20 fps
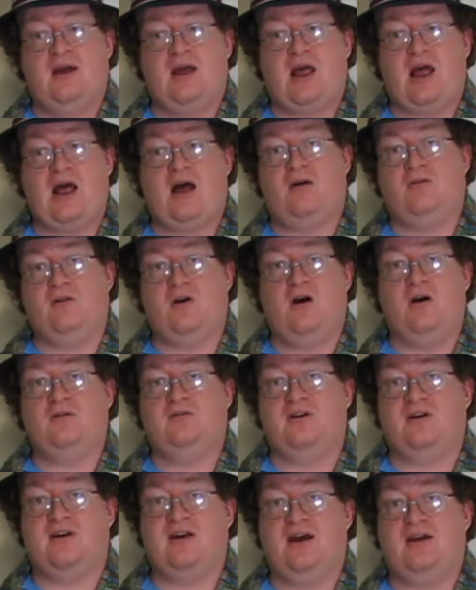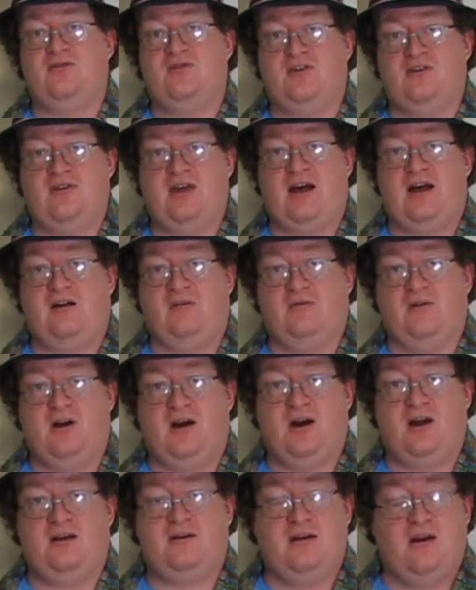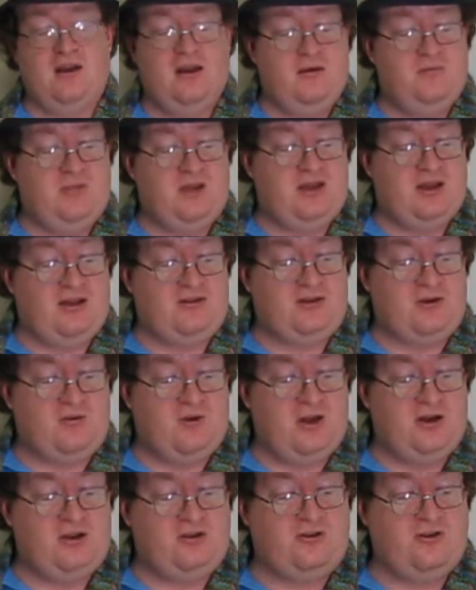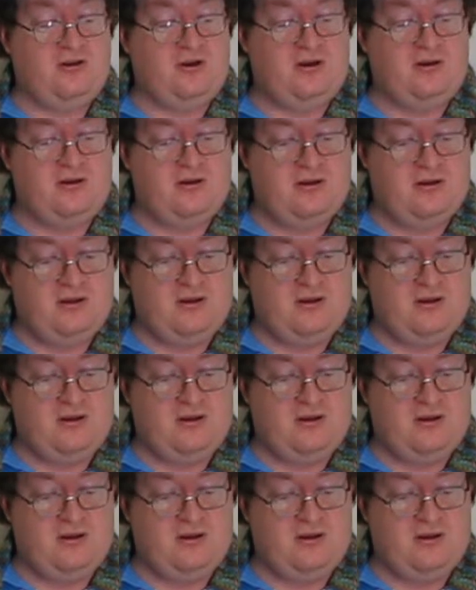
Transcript: how long to cut the dowel rod, because I wanted to do a